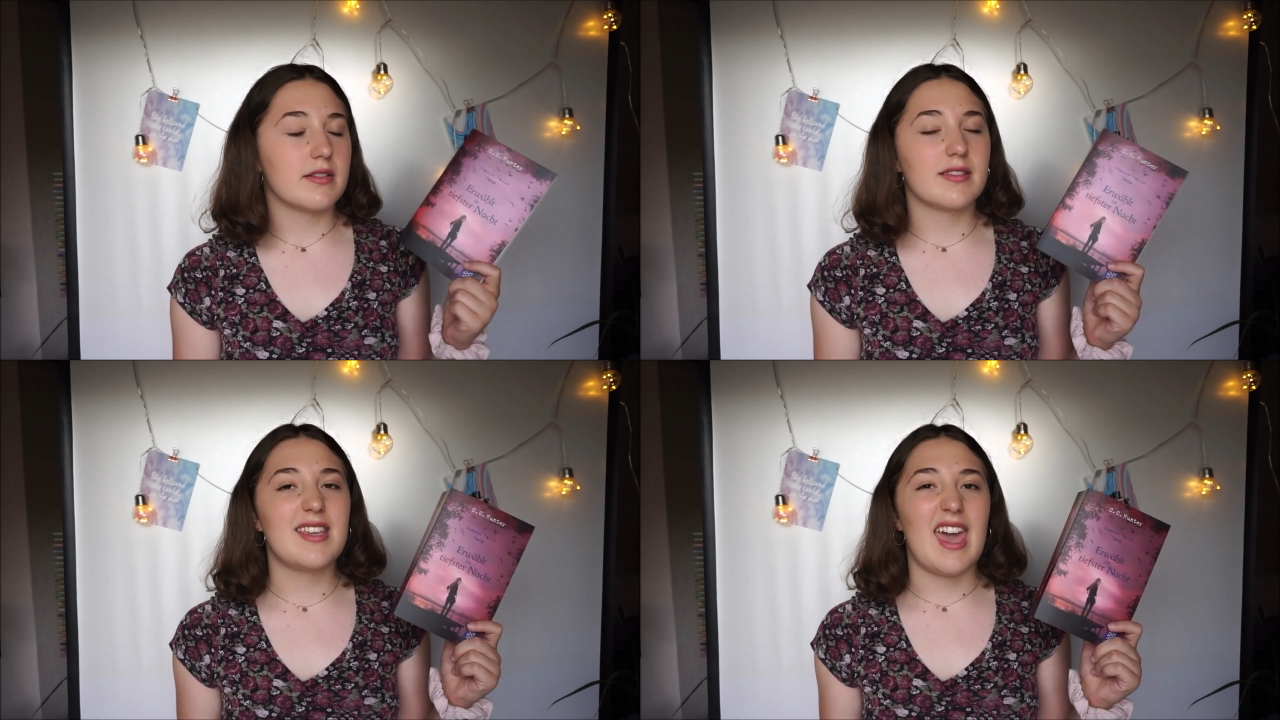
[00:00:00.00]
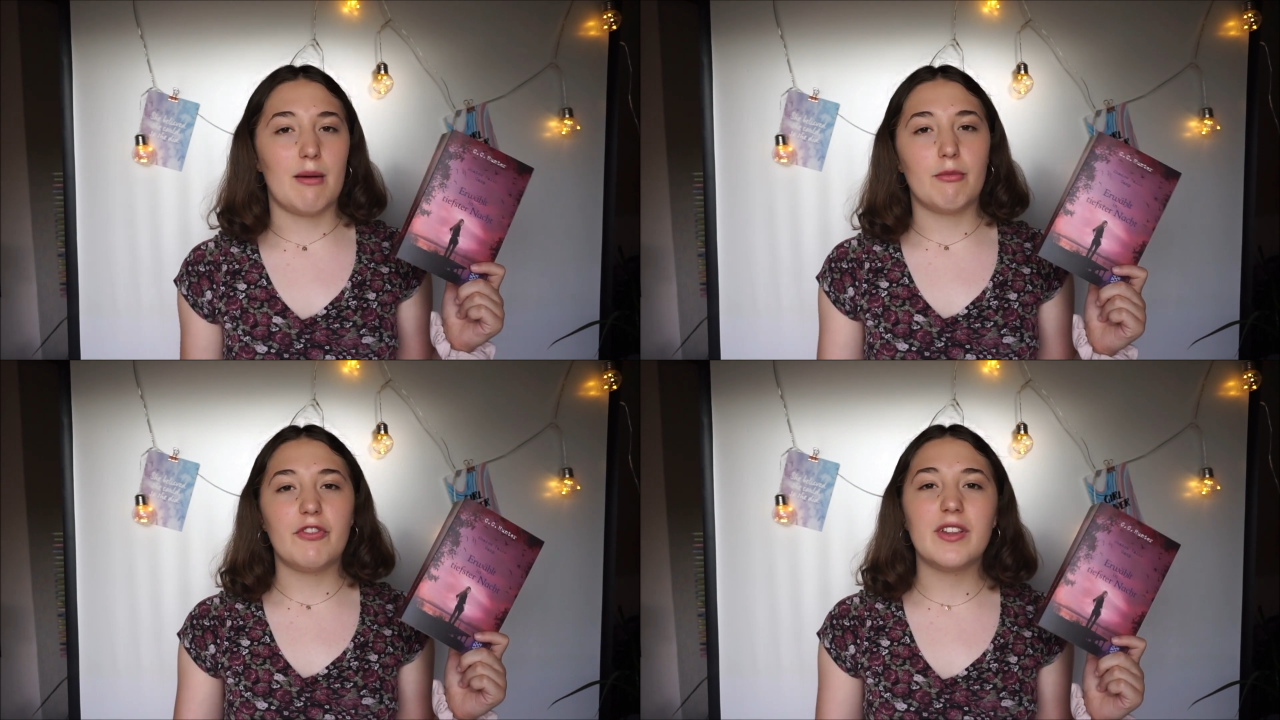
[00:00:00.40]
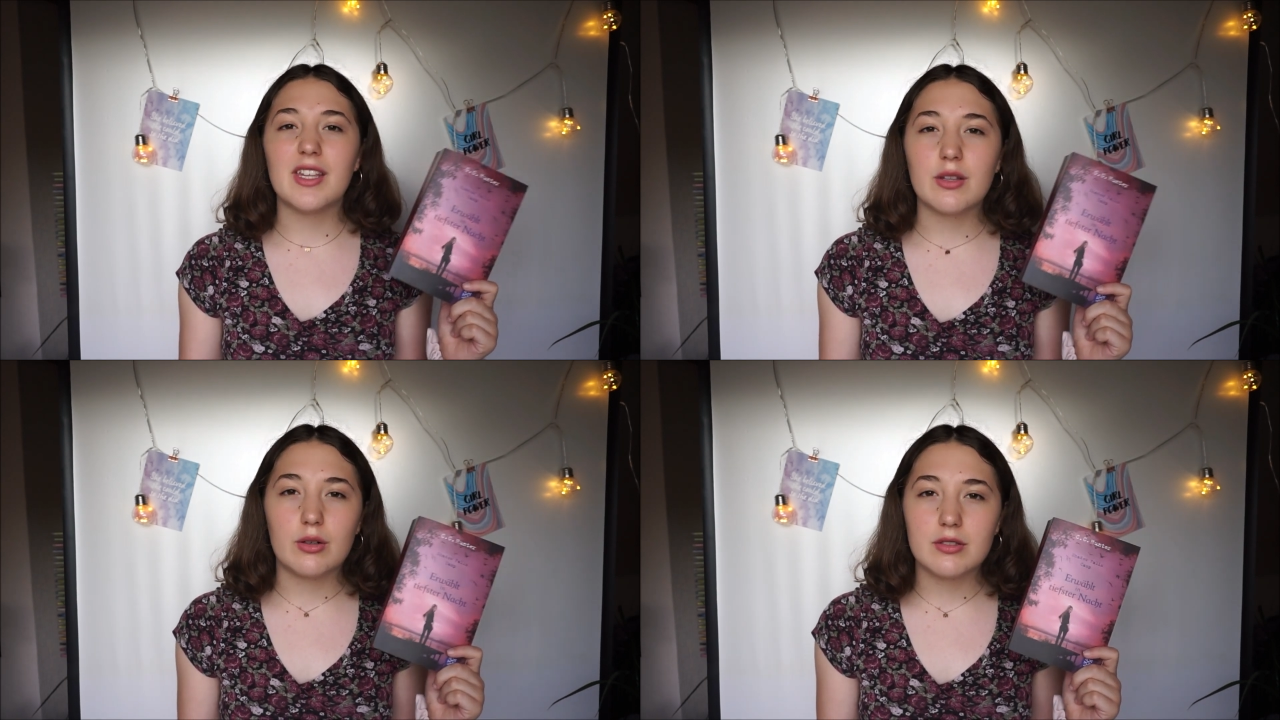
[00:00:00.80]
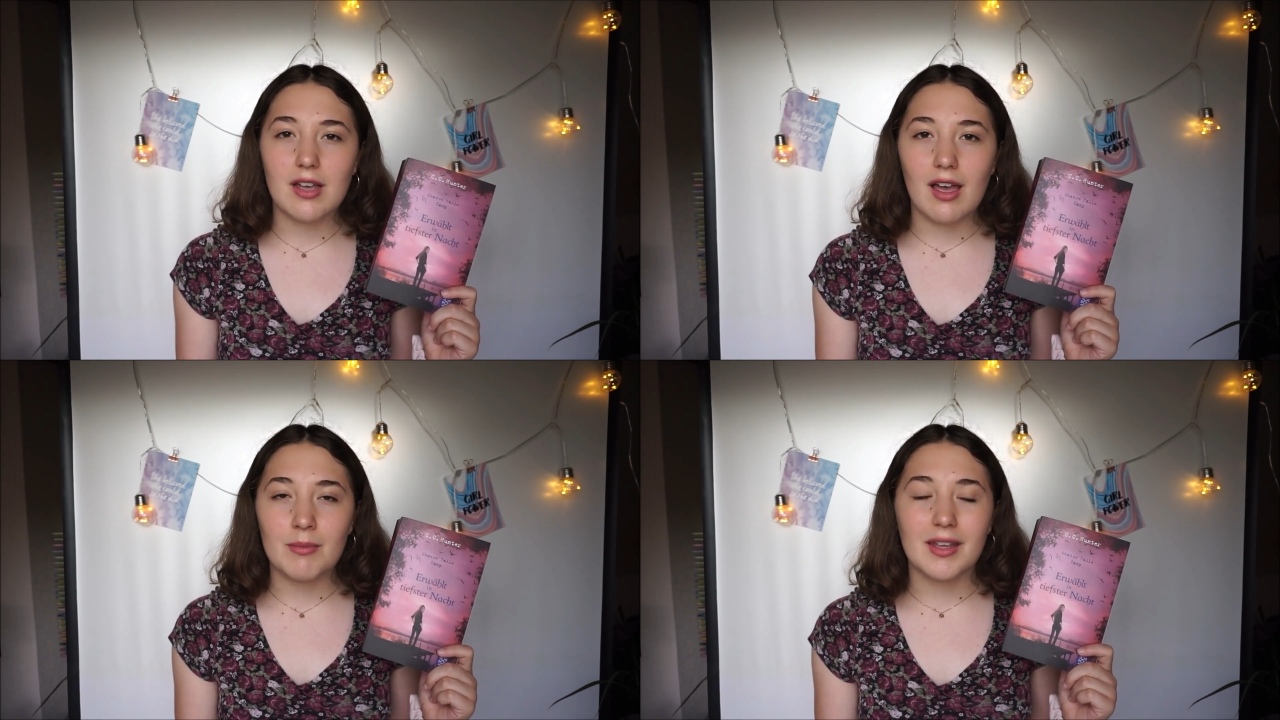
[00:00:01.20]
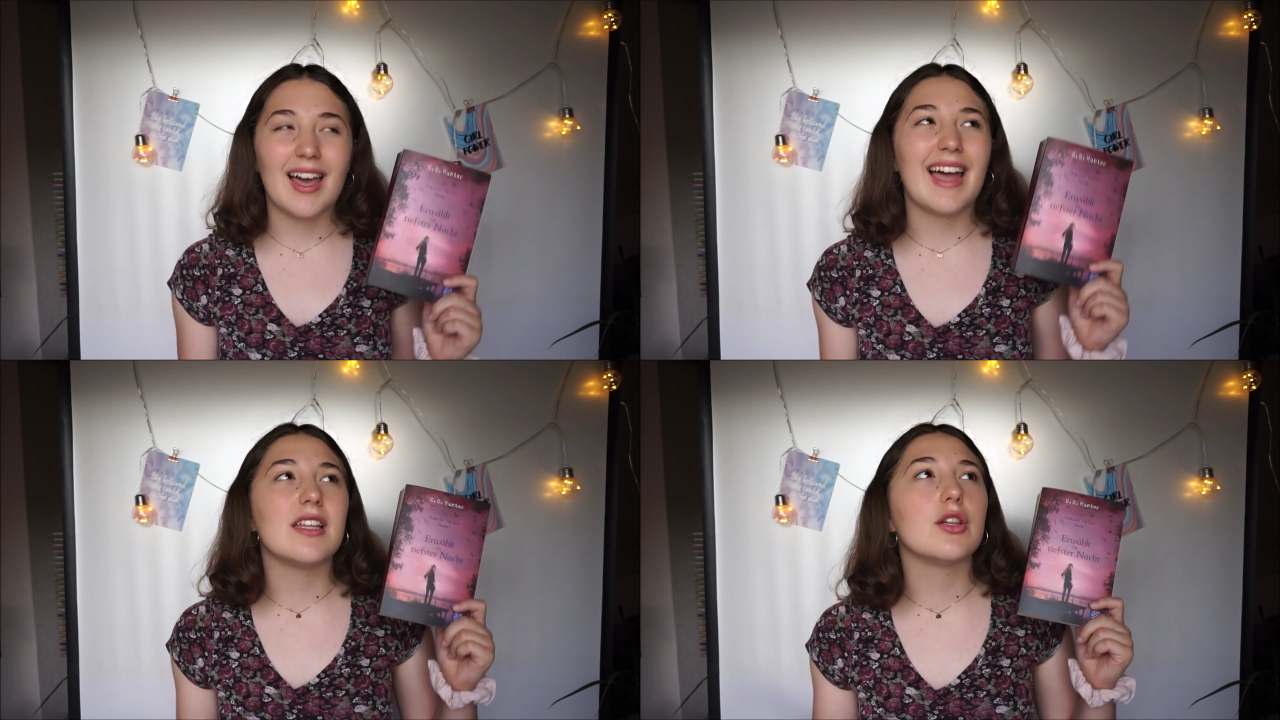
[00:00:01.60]
camp feeling the whole time. Like,
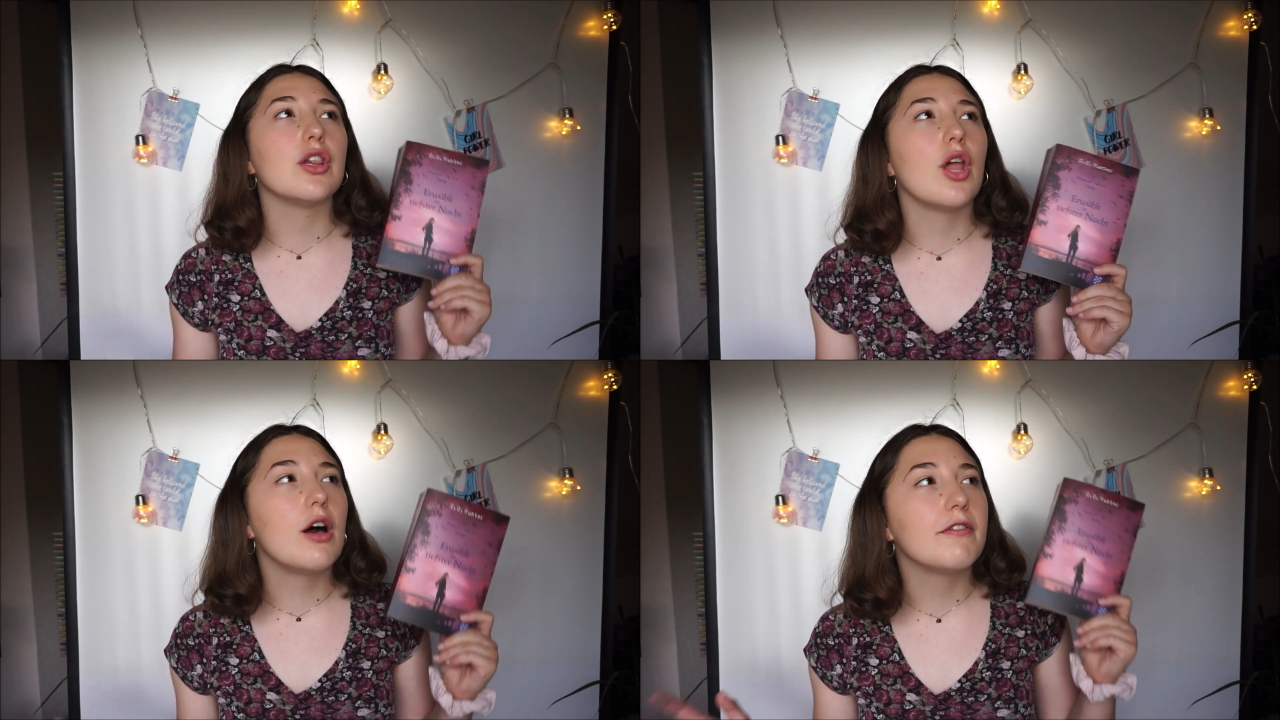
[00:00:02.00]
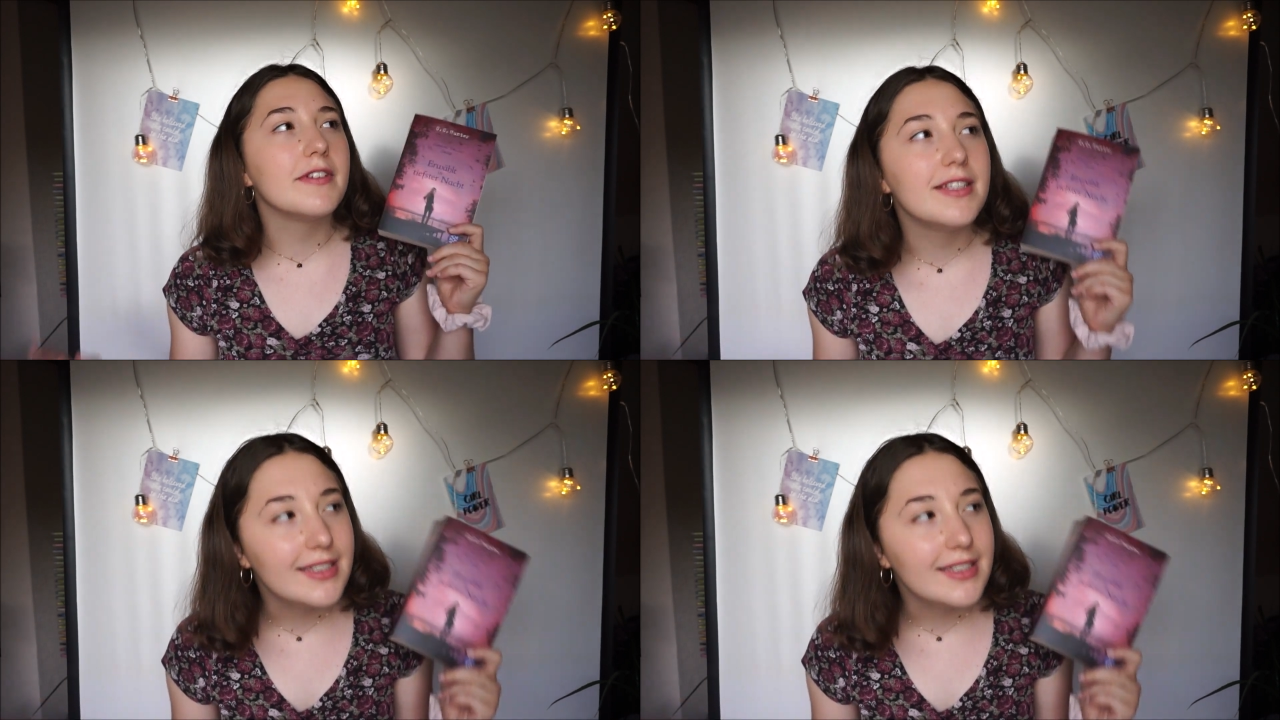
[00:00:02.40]
I love